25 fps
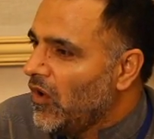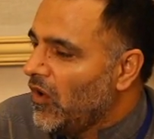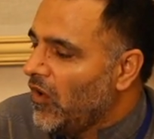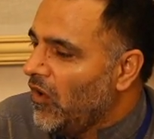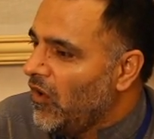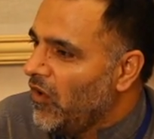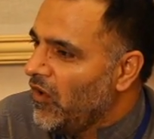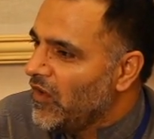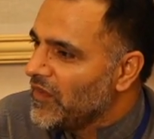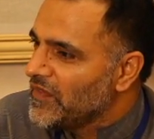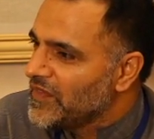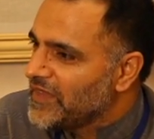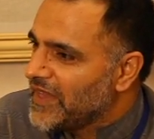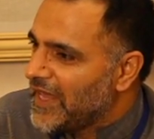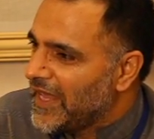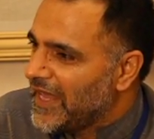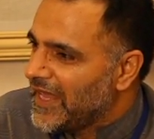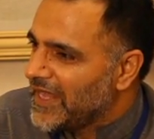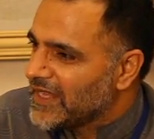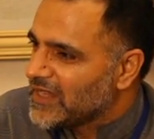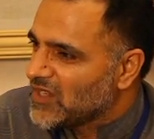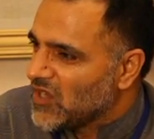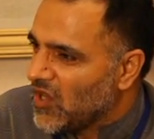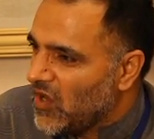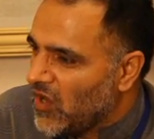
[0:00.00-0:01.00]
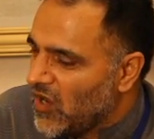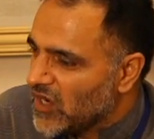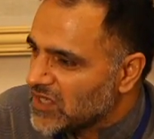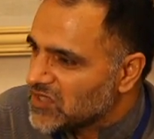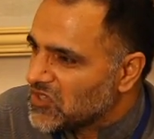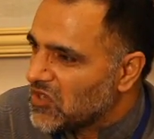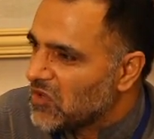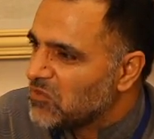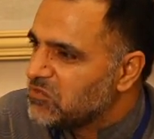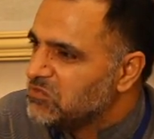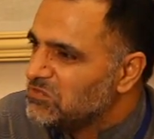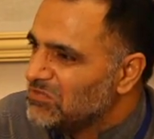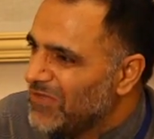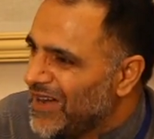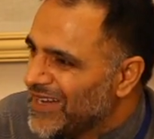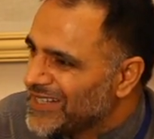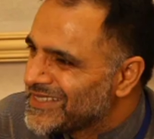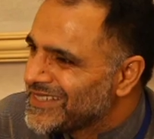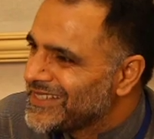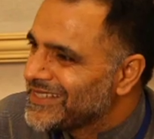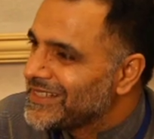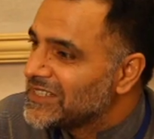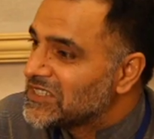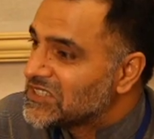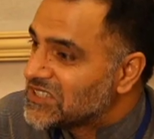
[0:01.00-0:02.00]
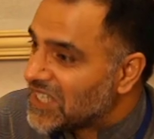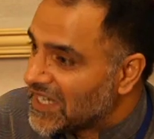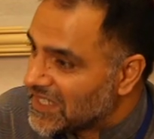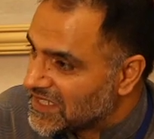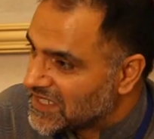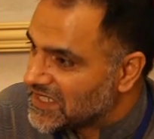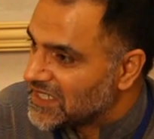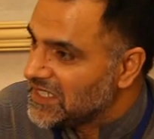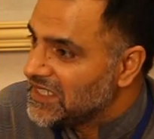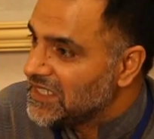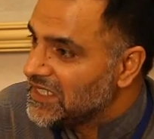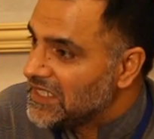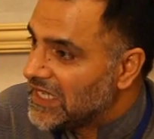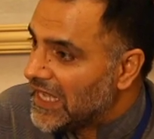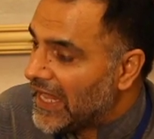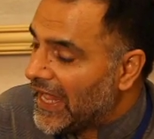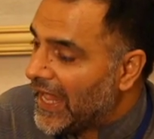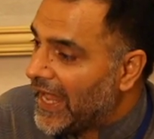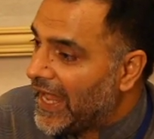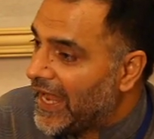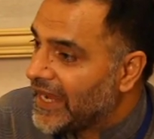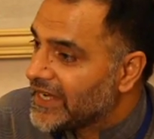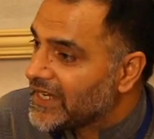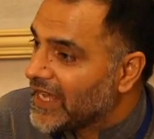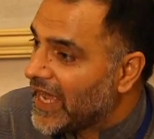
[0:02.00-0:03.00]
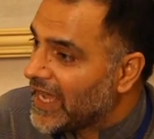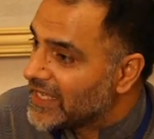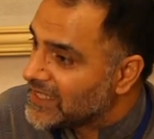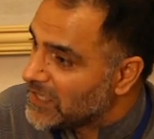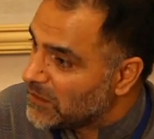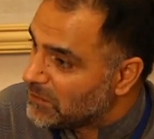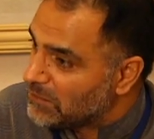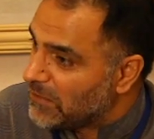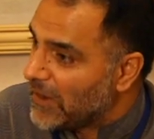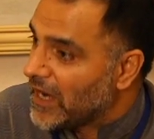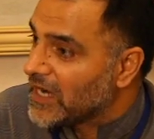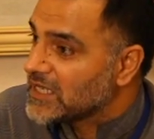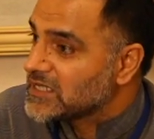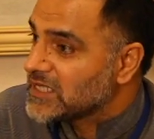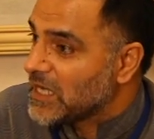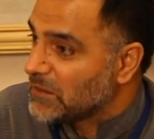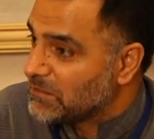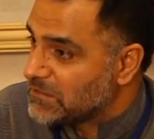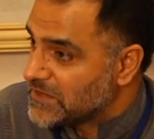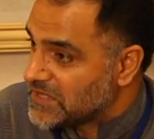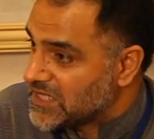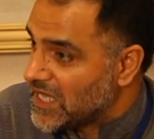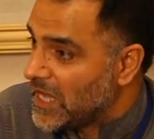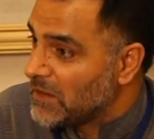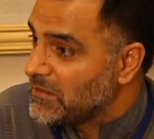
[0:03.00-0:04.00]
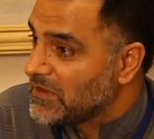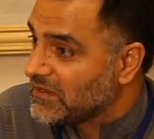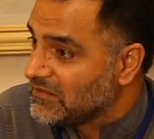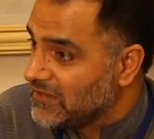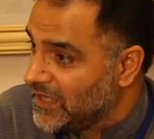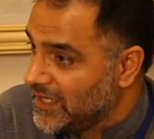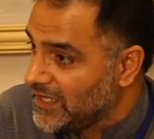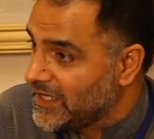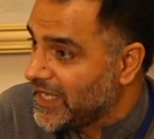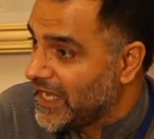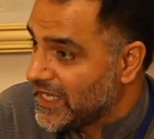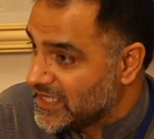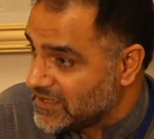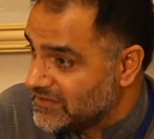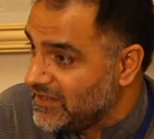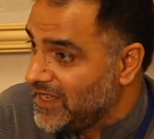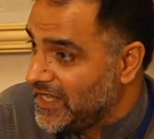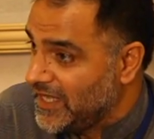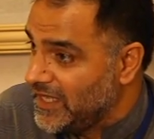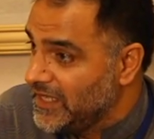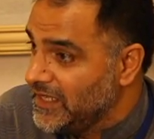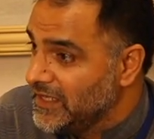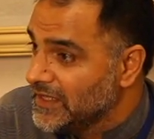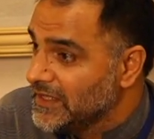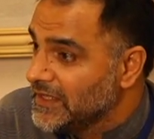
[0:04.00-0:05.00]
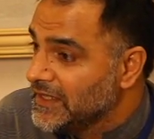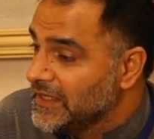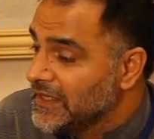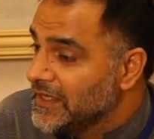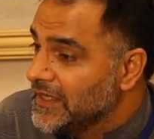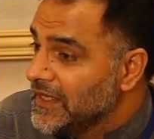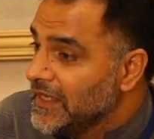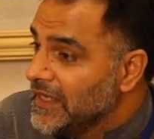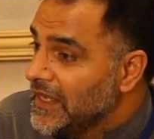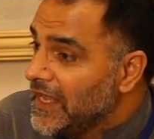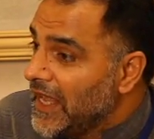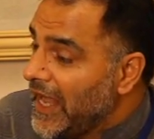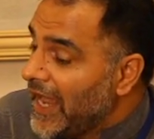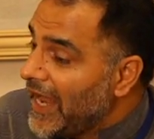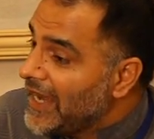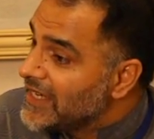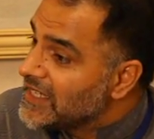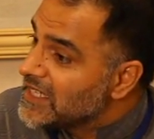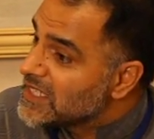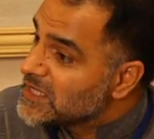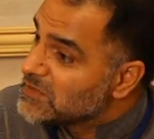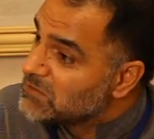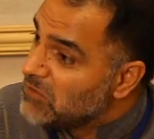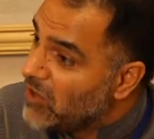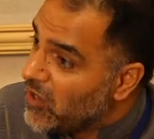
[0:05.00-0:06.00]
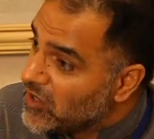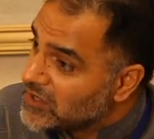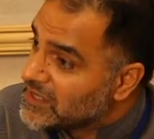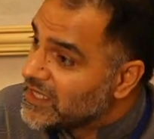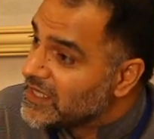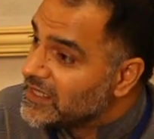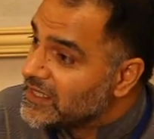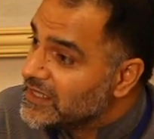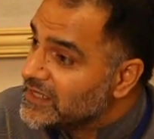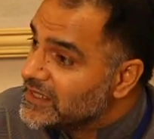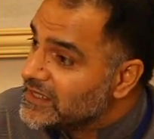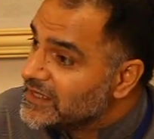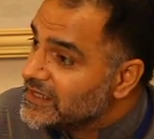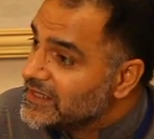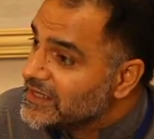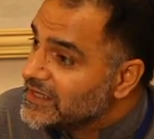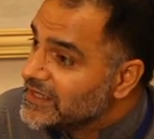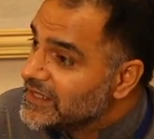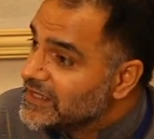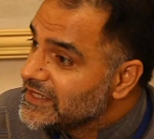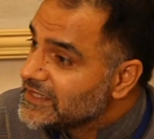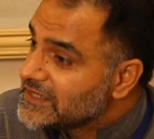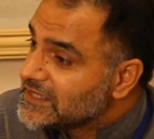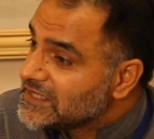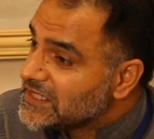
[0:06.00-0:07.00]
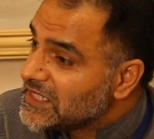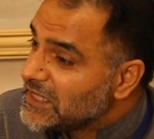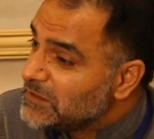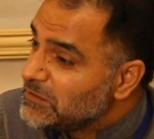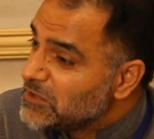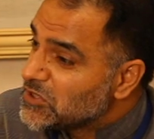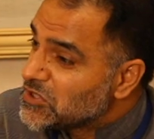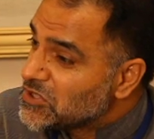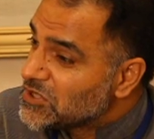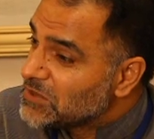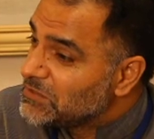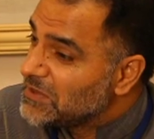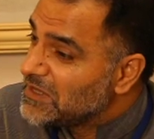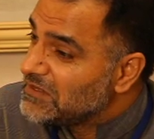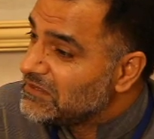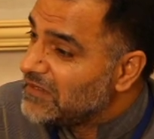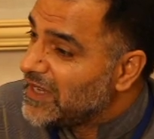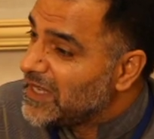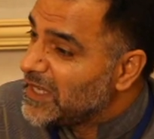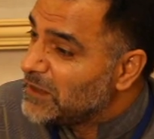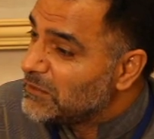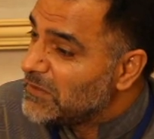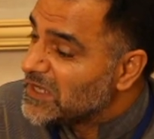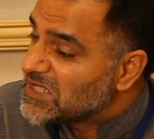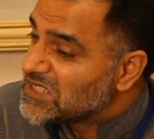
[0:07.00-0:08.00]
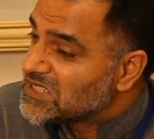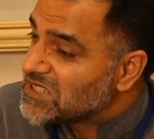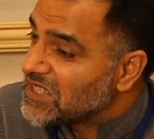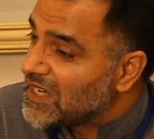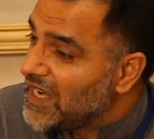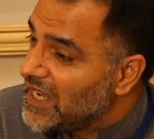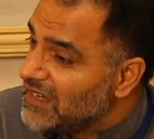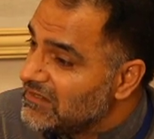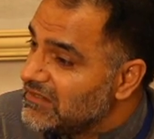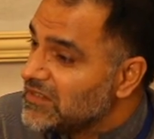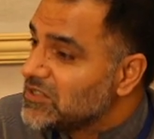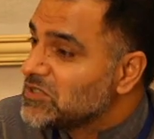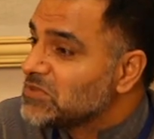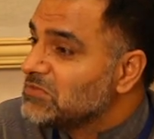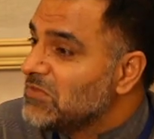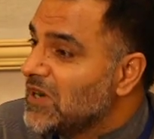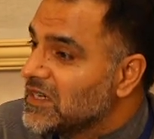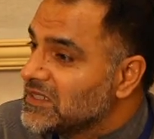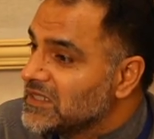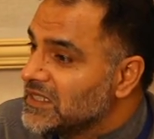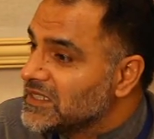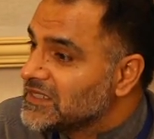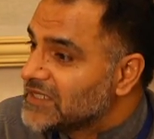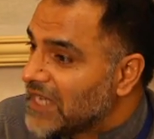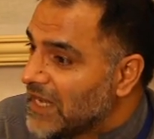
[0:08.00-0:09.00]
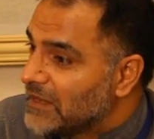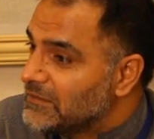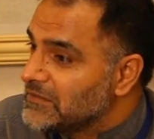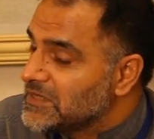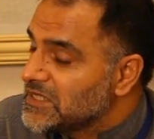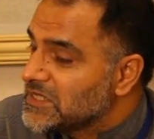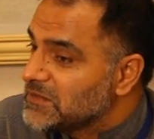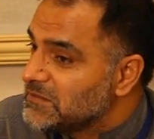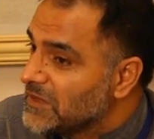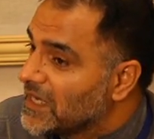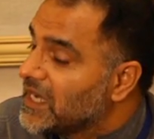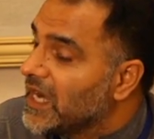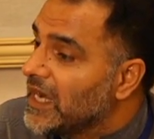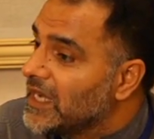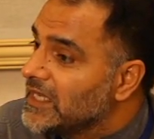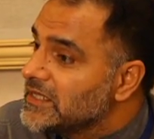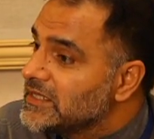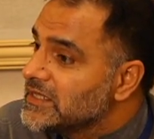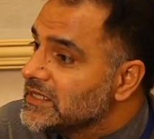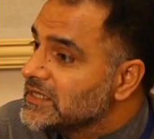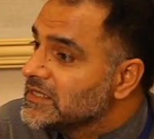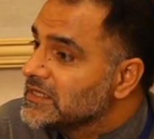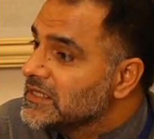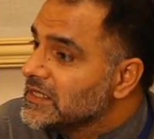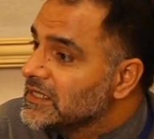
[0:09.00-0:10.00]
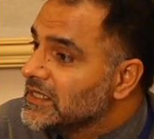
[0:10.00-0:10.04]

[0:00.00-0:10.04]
on the thought of modern Turkey and other parts of Islamic world as well. And his model seems to be very much relevant to modern times because